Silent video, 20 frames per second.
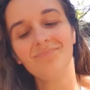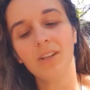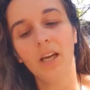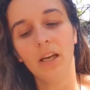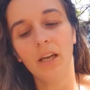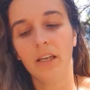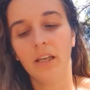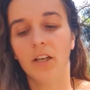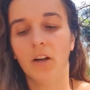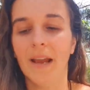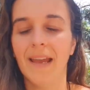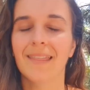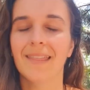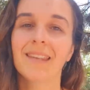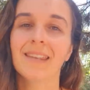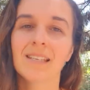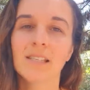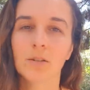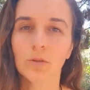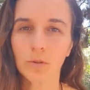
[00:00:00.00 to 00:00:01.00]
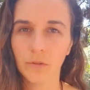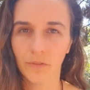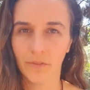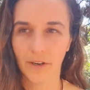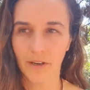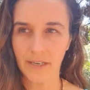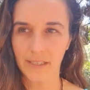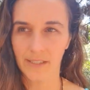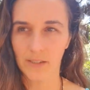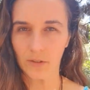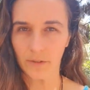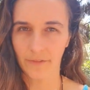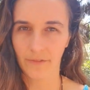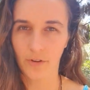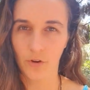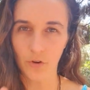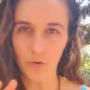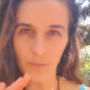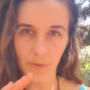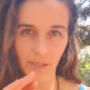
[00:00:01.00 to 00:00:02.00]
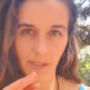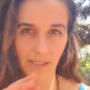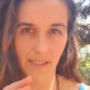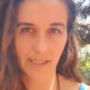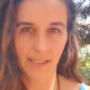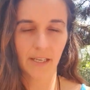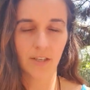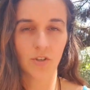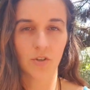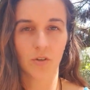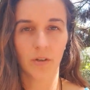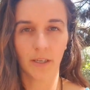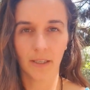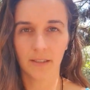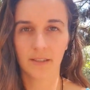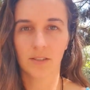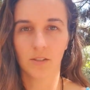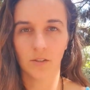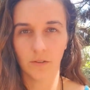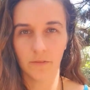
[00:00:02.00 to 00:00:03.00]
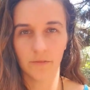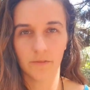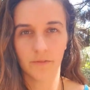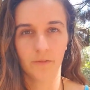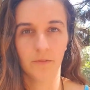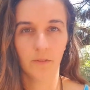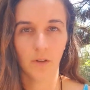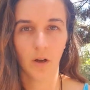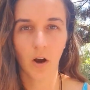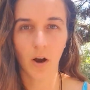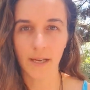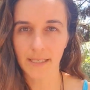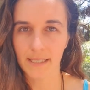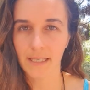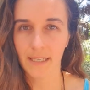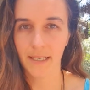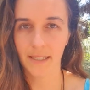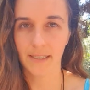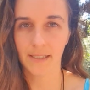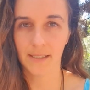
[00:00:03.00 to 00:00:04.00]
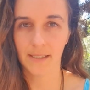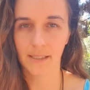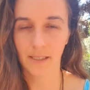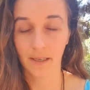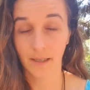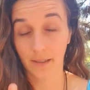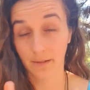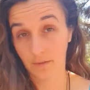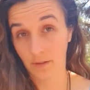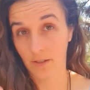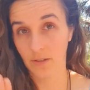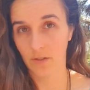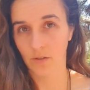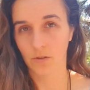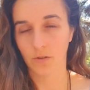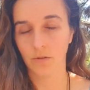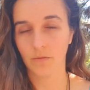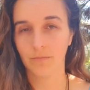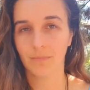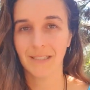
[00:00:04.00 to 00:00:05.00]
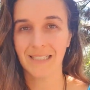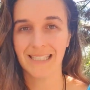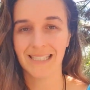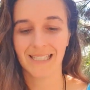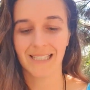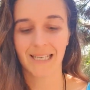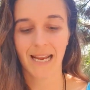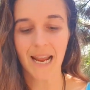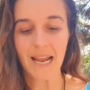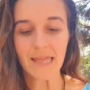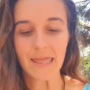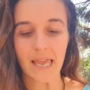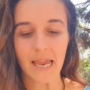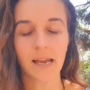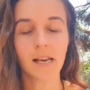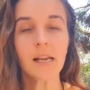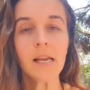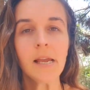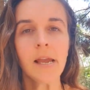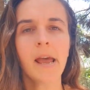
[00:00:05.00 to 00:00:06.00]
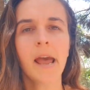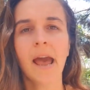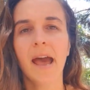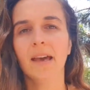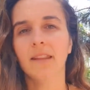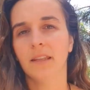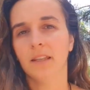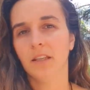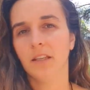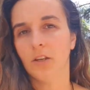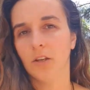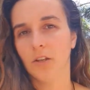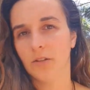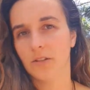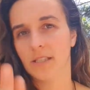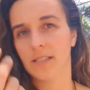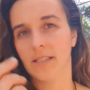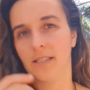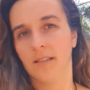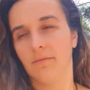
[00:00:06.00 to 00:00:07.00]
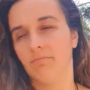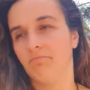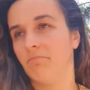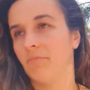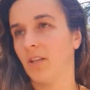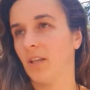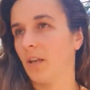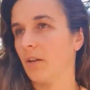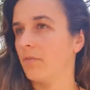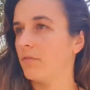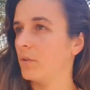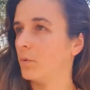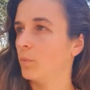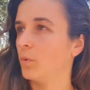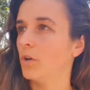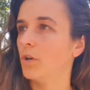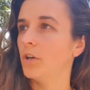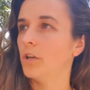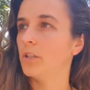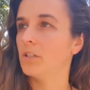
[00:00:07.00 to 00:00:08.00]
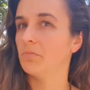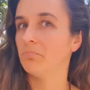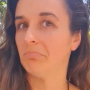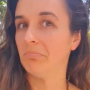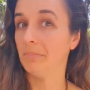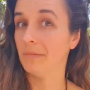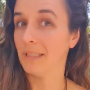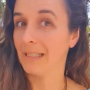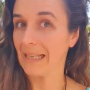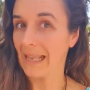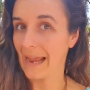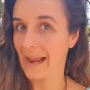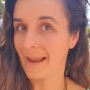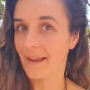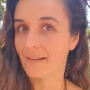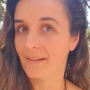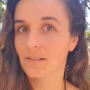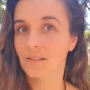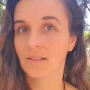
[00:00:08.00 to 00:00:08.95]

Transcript: you know, and these are all very sort of human centric sort of ideas. I, I do understand that. And then, you know, just to think of the word land,